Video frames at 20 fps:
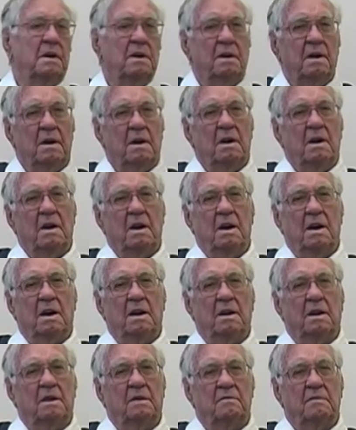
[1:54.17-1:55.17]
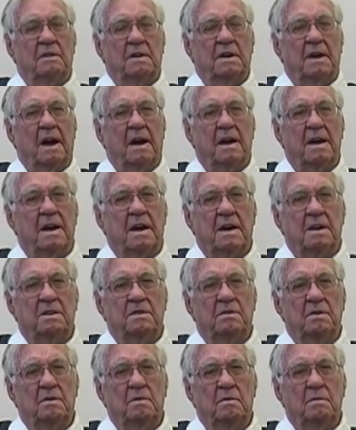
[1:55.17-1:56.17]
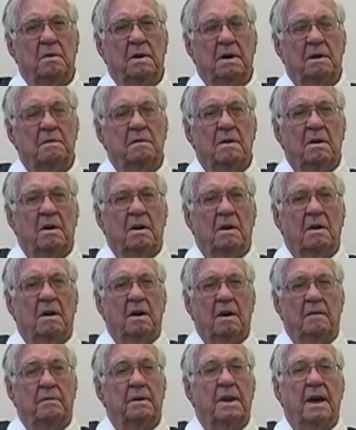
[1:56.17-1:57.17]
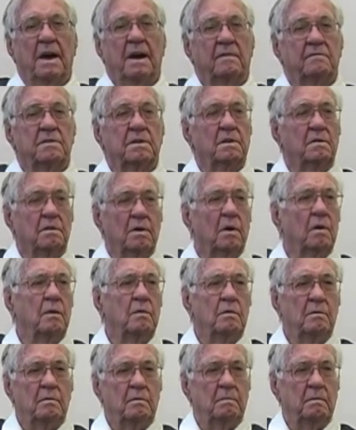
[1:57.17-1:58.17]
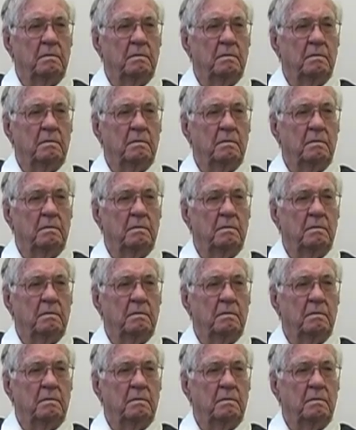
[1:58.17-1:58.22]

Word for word: Right. And I had to, I would have to go